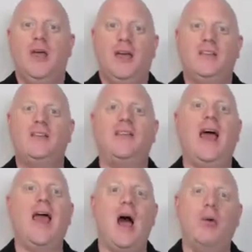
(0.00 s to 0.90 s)
And
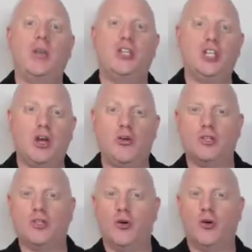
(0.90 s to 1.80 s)
today I want to share a
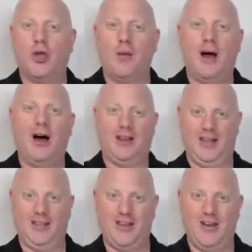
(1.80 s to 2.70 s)
story about
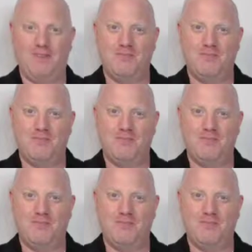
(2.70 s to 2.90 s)
Linda.